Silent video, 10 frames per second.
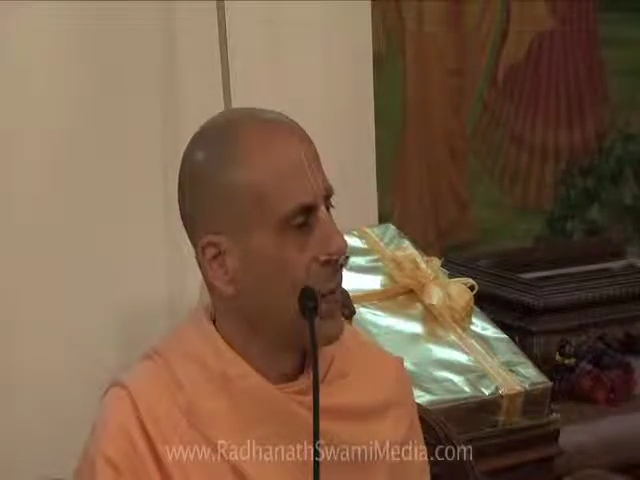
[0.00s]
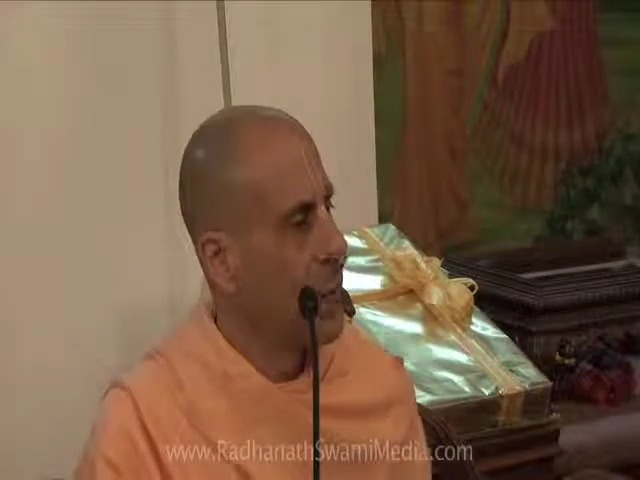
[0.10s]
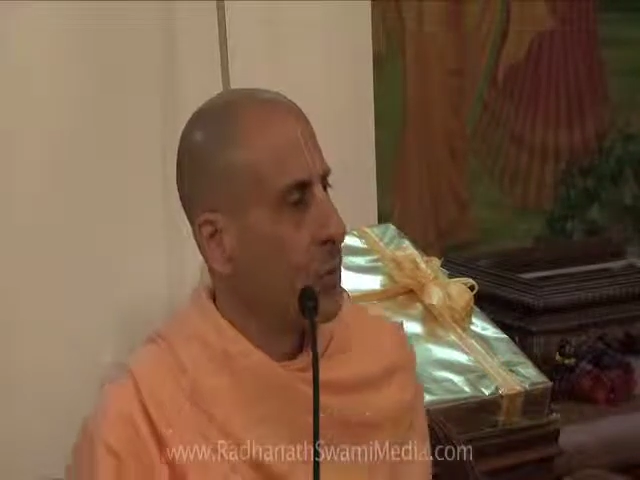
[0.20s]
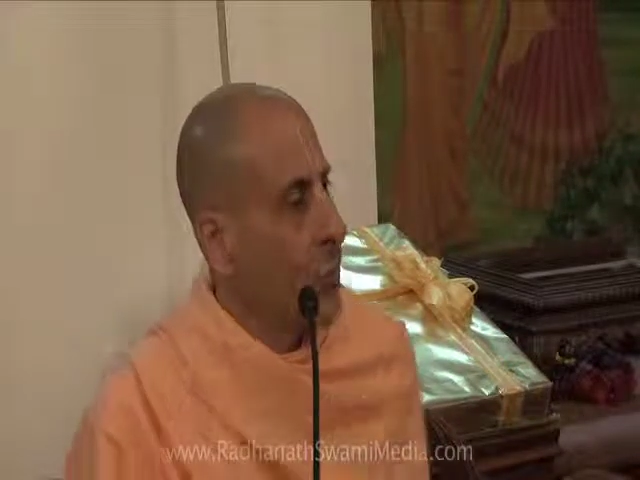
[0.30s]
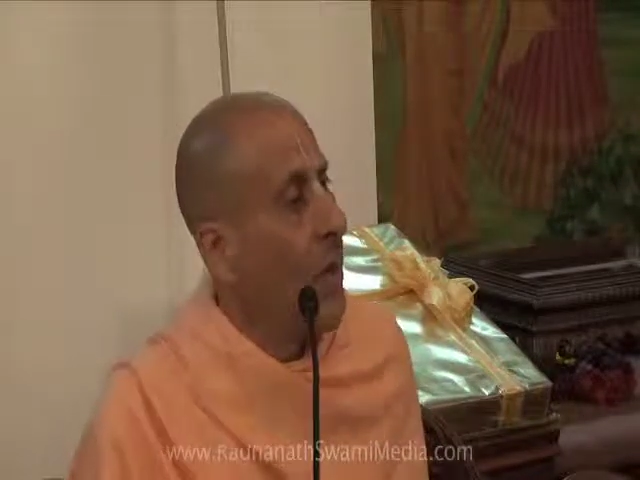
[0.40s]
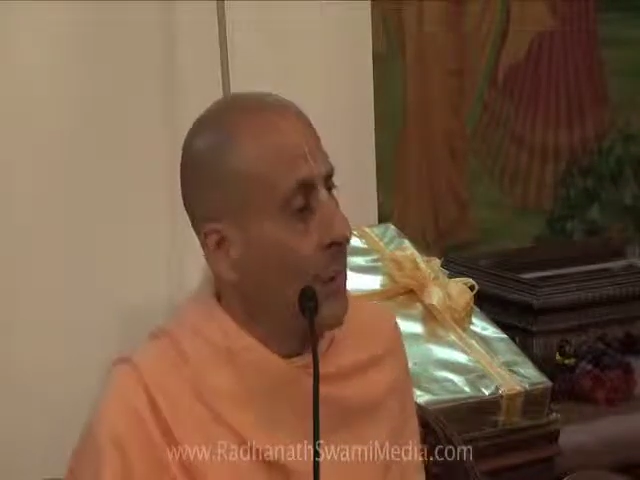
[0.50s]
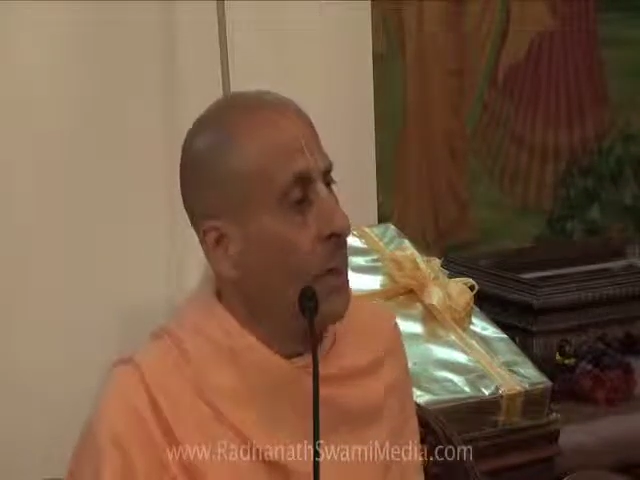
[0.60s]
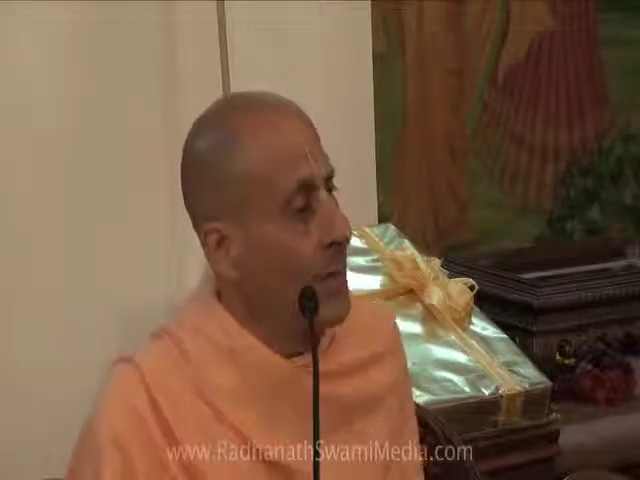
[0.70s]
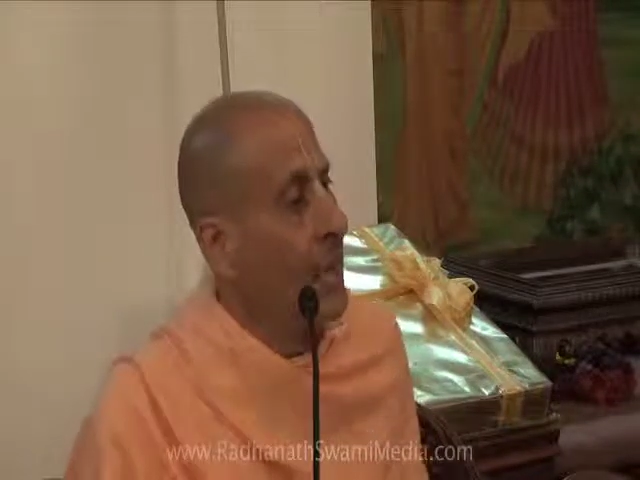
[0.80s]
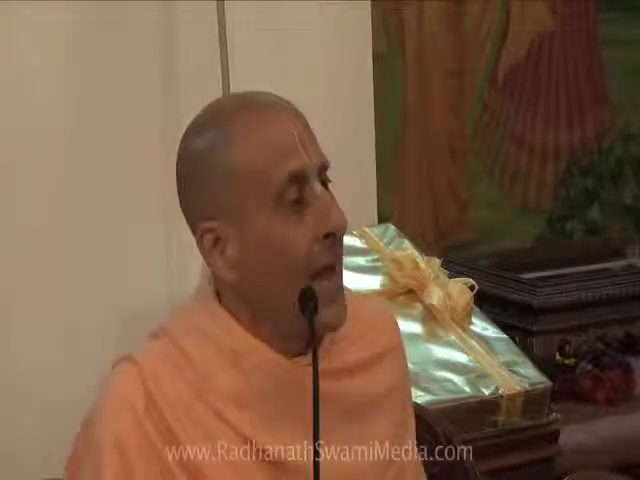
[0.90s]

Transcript: because wealth means